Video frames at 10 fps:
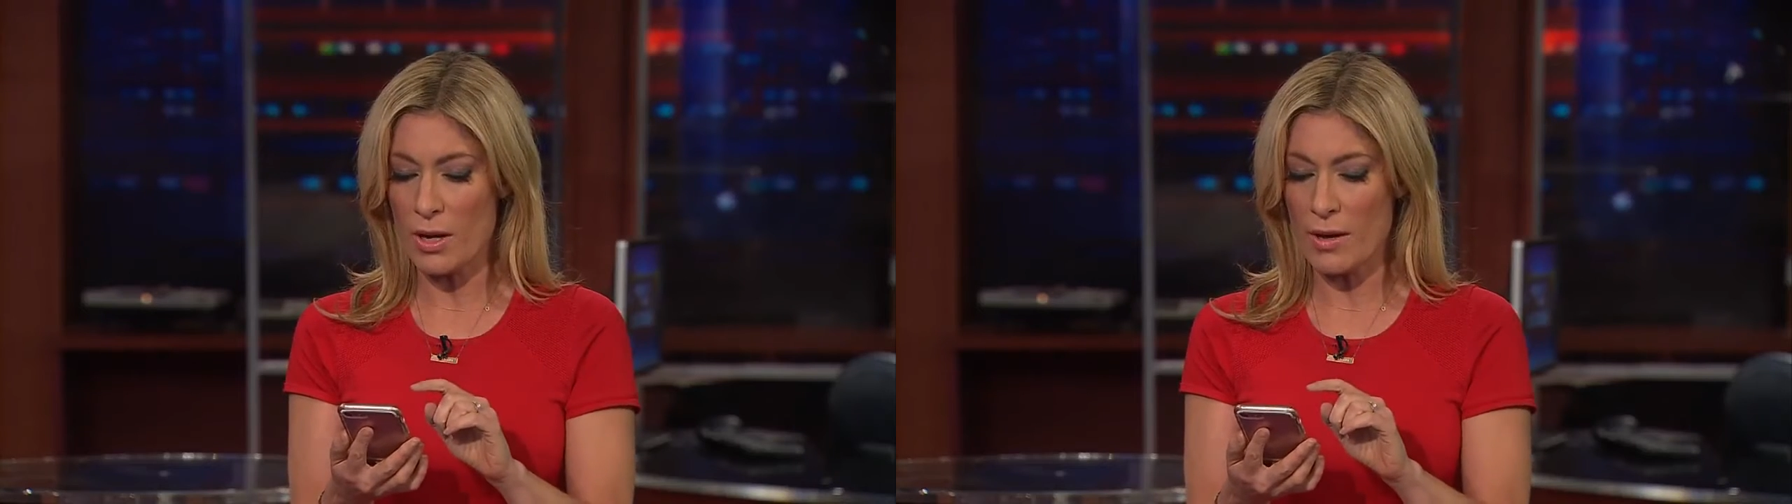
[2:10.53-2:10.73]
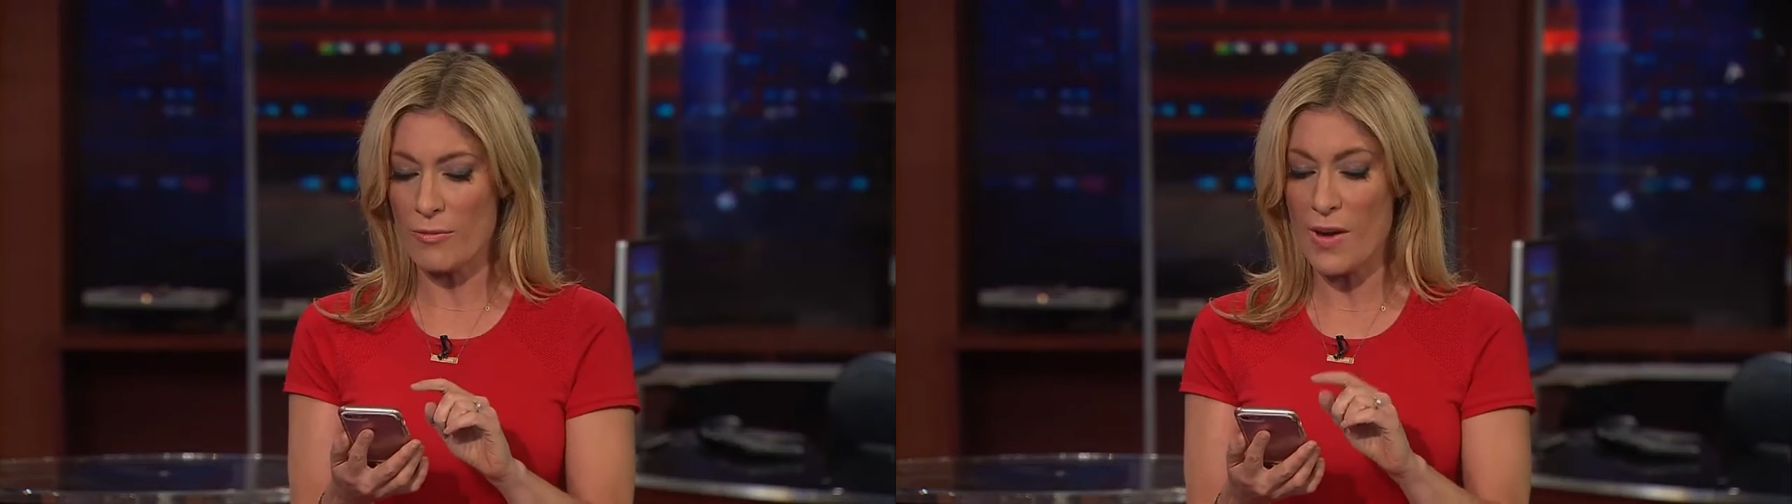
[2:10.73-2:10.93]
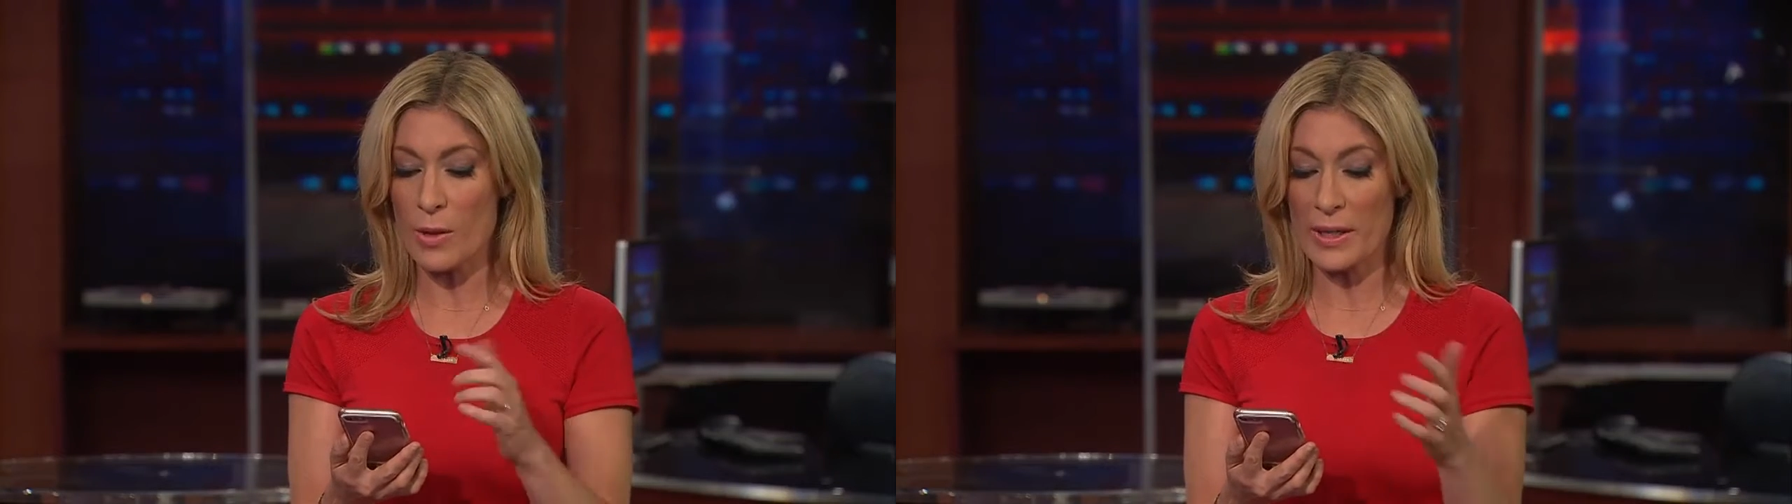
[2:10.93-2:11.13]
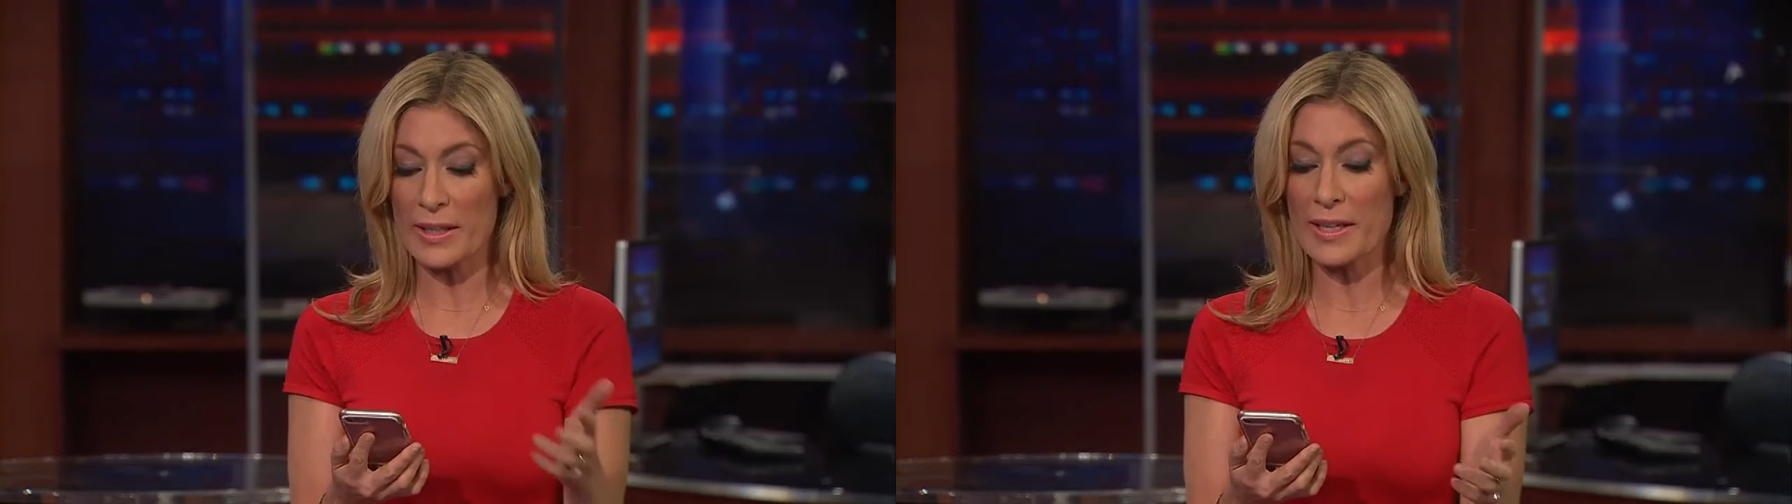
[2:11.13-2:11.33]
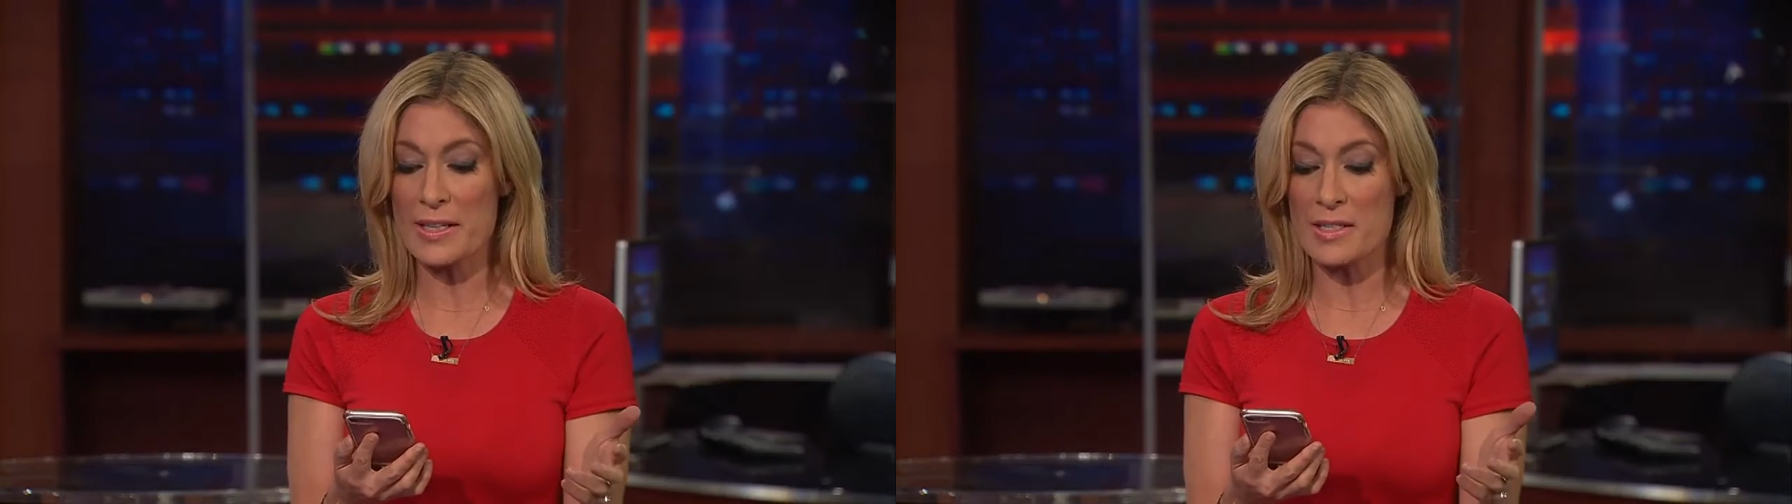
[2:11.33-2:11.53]
Uh, following
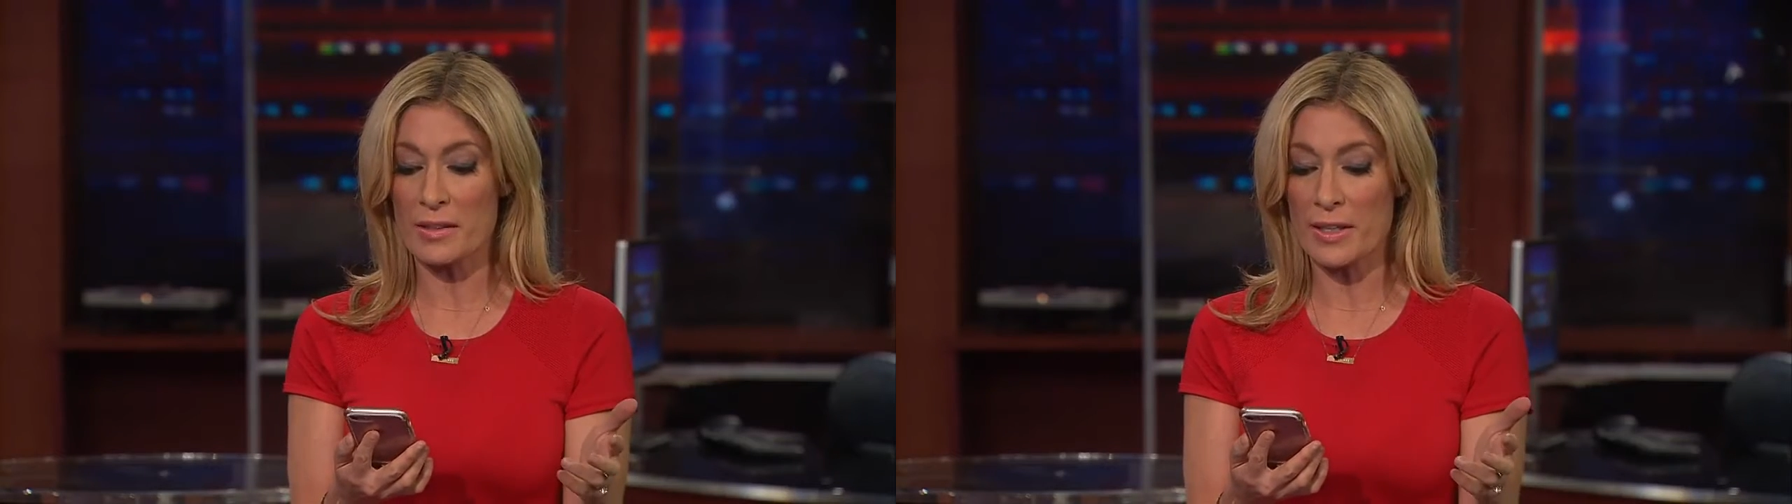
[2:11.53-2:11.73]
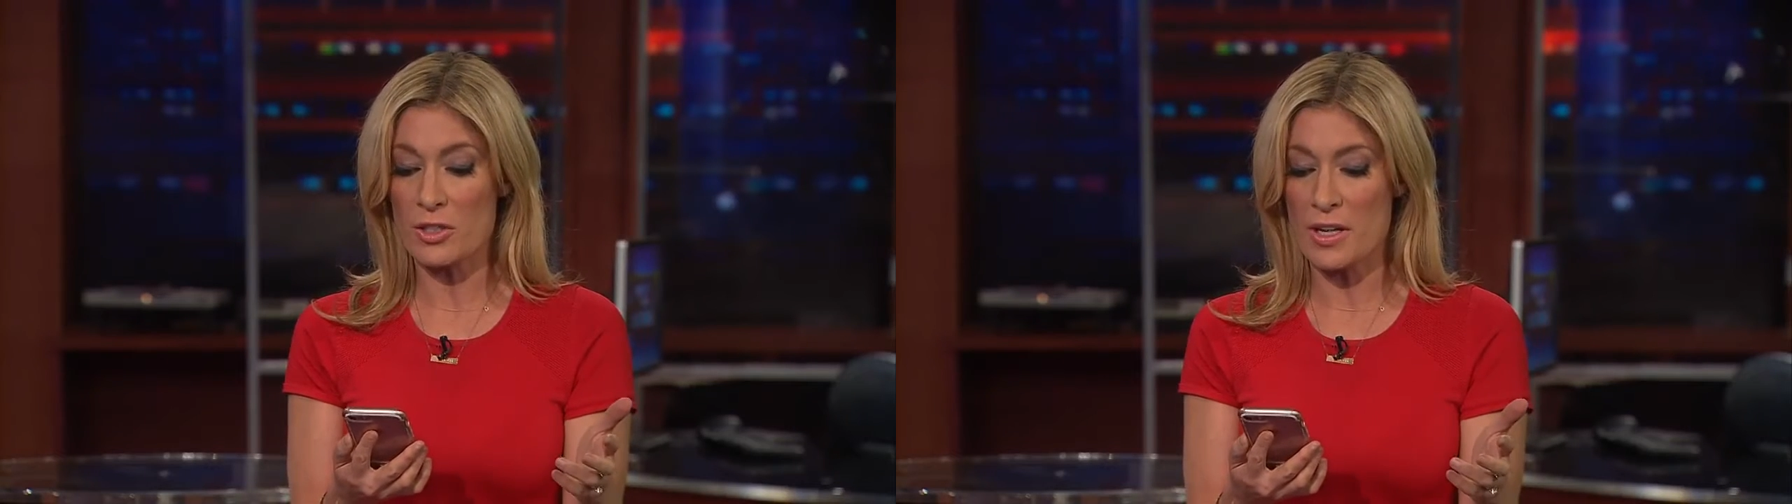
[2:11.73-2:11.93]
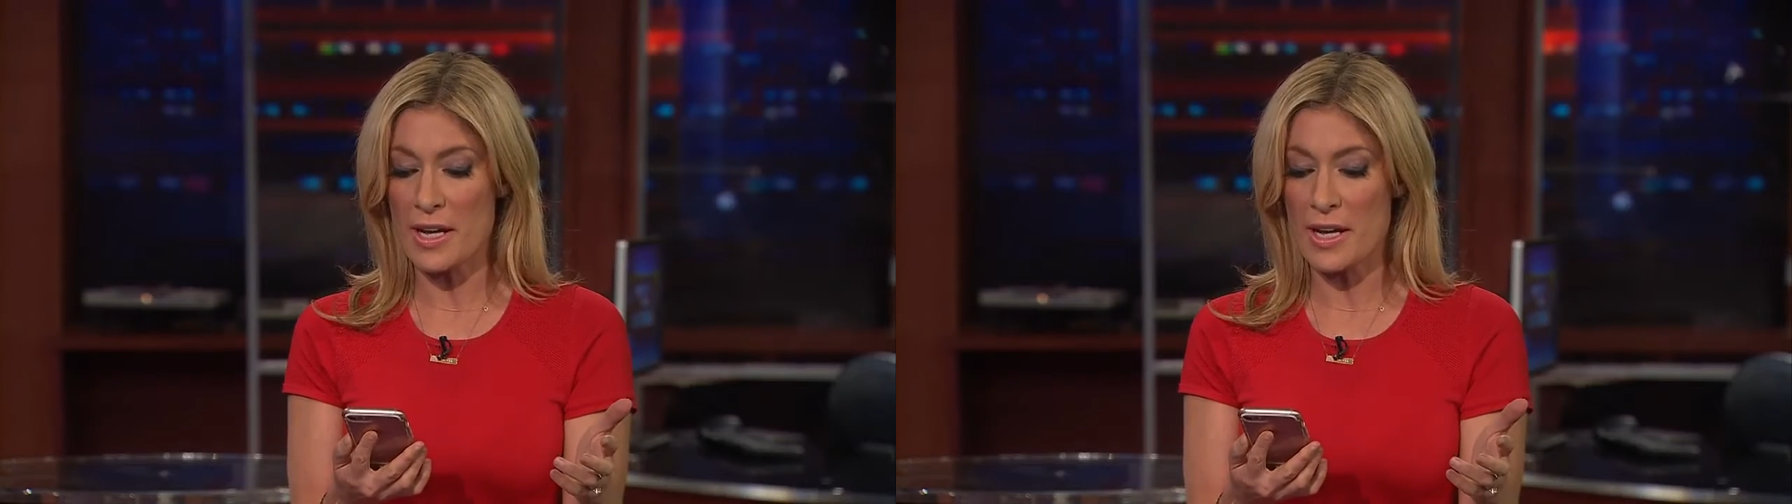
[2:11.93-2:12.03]
Lincoln's election in